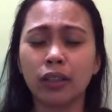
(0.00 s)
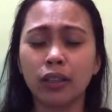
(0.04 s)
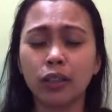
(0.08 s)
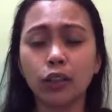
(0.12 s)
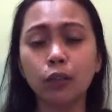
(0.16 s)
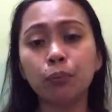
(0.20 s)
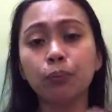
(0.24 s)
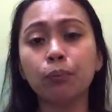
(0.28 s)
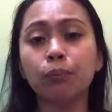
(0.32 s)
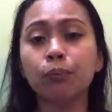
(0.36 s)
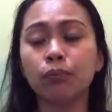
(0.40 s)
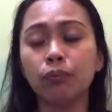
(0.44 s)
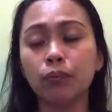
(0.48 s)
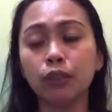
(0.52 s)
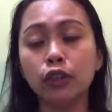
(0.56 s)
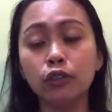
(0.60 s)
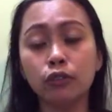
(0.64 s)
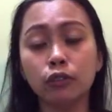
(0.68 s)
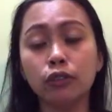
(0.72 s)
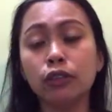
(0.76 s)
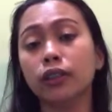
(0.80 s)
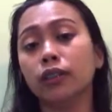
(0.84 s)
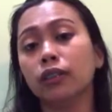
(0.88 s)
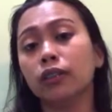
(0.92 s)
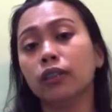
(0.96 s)
you
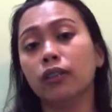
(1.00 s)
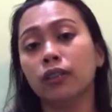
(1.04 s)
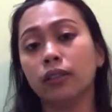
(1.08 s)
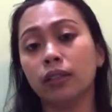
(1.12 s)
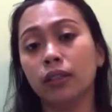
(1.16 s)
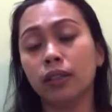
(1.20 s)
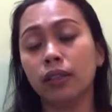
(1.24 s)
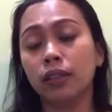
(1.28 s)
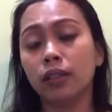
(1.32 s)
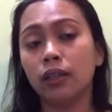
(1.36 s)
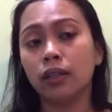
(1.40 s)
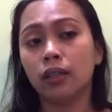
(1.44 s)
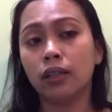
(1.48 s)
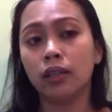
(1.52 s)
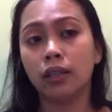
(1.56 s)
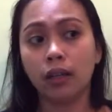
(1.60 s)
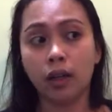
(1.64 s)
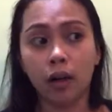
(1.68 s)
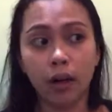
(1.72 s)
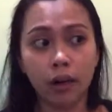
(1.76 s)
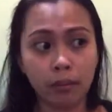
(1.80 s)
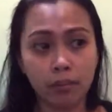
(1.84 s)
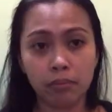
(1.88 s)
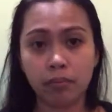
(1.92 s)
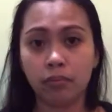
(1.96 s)
use an
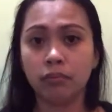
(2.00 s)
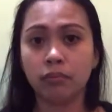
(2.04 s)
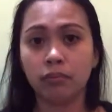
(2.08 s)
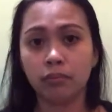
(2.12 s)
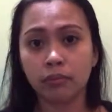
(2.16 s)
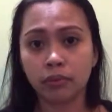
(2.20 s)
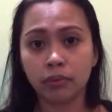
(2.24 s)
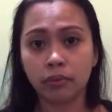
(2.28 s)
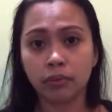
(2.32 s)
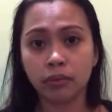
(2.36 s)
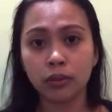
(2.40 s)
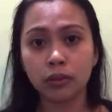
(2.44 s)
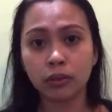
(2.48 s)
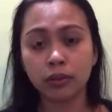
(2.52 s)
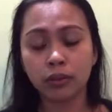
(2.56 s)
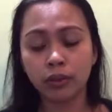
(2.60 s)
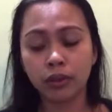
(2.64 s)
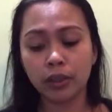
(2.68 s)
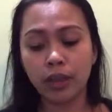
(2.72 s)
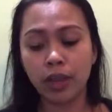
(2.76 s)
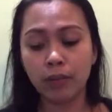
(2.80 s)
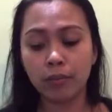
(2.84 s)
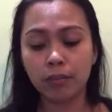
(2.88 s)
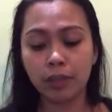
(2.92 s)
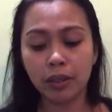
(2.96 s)
alarm to
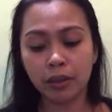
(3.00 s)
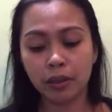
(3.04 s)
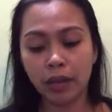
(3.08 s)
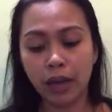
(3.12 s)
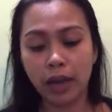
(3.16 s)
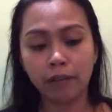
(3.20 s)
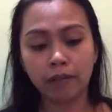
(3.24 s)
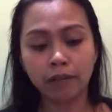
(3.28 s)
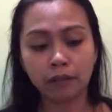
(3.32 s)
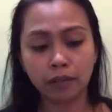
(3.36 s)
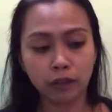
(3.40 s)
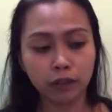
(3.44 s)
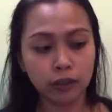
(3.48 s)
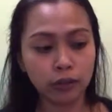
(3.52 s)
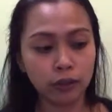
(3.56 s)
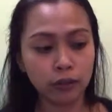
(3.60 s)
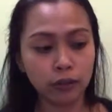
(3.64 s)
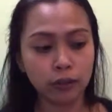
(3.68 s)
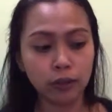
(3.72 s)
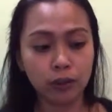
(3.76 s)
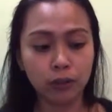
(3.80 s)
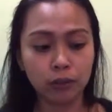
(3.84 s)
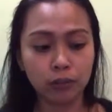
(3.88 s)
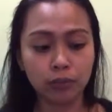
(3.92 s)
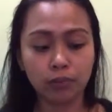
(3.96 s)
time it after
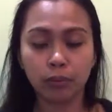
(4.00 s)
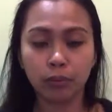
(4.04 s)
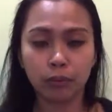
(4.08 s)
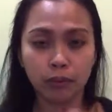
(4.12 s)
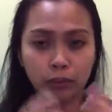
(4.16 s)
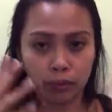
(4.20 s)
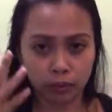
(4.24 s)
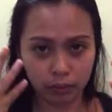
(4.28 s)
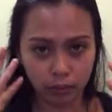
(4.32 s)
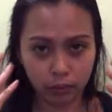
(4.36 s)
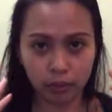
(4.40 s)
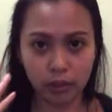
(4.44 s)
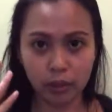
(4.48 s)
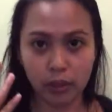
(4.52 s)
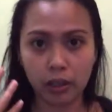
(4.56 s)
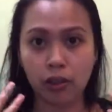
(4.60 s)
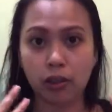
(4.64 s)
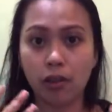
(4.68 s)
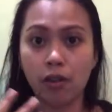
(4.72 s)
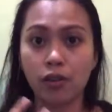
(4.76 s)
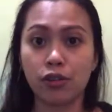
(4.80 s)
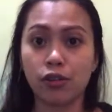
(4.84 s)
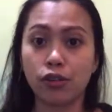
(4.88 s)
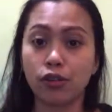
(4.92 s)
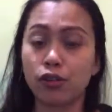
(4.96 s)
you put it
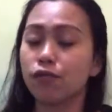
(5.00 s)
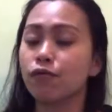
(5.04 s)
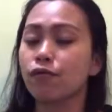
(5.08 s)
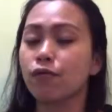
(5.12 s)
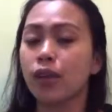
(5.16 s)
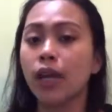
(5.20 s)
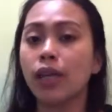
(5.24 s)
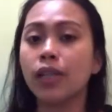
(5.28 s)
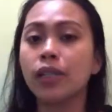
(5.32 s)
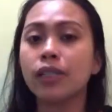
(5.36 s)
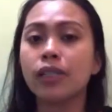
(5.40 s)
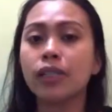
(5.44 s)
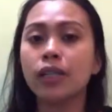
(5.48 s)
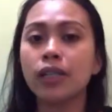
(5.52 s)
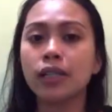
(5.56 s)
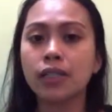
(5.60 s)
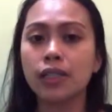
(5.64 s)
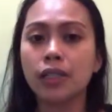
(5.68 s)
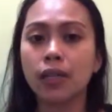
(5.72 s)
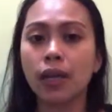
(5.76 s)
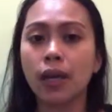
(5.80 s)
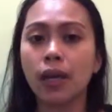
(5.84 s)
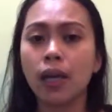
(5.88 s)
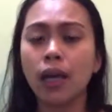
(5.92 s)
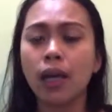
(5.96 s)
on your face
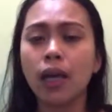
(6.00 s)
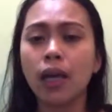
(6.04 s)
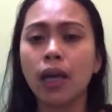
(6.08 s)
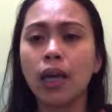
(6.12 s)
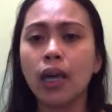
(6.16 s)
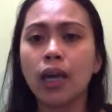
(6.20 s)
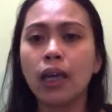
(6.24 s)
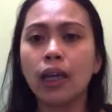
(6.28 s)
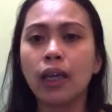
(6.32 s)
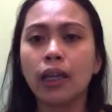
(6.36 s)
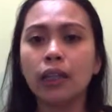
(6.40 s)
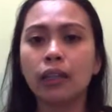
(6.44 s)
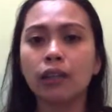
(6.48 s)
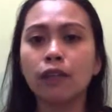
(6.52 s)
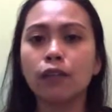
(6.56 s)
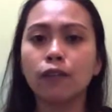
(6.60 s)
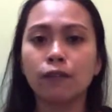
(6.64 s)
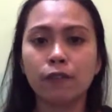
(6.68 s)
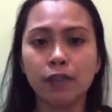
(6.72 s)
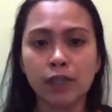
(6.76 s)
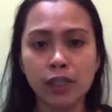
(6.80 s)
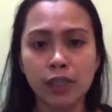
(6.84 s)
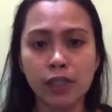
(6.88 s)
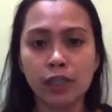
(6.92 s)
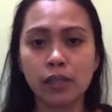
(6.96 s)
kasi it
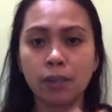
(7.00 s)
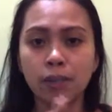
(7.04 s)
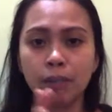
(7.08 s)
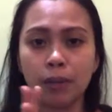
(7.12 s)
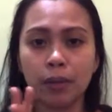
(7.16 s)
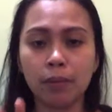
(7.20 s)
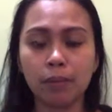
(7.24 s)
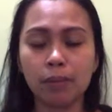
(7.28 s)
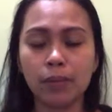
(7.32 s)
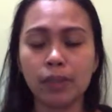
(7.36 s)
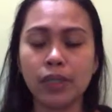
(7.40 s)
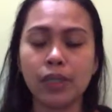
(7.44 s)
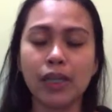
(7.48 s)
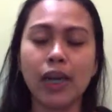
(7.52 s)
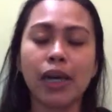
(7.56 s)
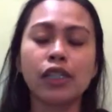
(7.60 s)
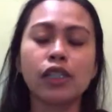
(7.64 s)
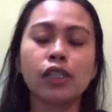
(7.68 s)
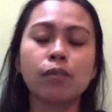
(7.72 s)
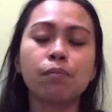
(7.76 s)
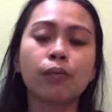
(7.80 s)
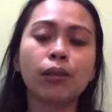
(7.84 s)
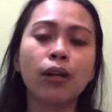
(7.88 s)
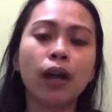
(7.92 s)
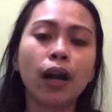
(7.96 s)
defeats the purpose.
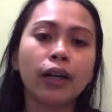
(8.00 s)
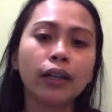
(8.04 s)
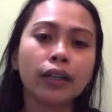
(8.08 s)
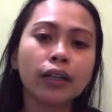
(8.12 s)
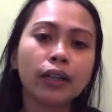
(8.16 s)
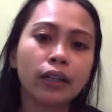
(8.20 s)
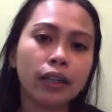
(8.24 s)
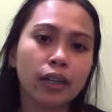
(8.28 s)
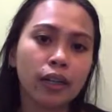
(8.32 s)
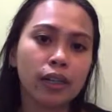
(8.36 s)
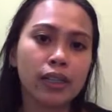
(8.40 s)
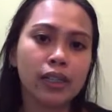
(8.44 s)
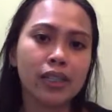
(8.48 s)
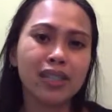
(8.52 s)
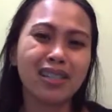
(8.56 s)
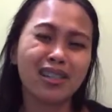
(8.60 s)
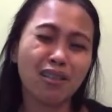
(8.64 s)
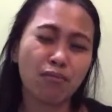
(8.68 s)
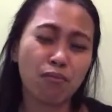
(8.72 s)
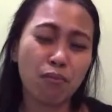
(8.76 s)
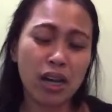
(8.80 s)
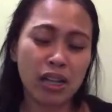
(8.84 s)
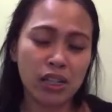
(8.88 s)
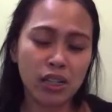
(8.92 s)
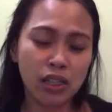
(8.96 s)
As per articles na
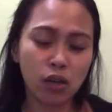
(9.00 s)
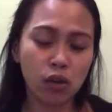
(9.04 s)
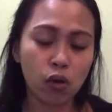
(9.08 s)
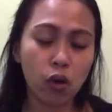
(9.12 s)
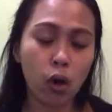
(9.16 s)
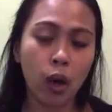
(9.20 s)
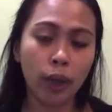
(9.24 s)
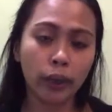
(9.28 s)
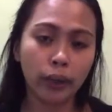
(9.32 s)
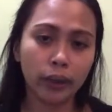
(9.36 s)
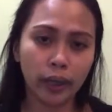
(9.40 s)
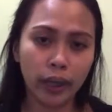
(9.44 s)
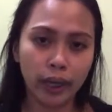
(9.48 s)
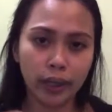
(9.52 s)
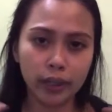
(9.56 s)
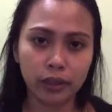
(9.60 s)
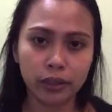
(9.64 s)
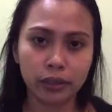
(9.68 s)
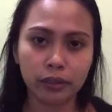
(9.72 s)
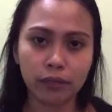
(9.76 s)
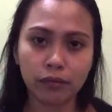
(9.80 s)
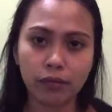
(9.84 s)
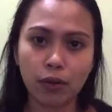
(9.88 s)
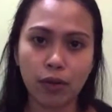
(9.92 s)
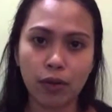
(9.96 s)
nabasa ko
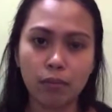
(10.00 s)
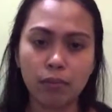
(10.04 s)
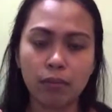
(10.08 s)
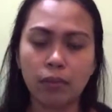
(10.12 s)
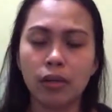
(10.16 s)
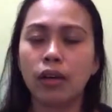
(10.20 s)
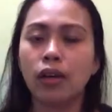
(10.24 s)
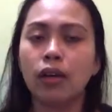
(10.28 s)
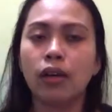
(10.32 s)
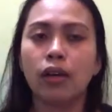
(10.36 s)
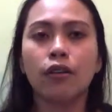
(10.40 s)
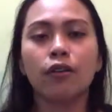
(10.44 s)
online from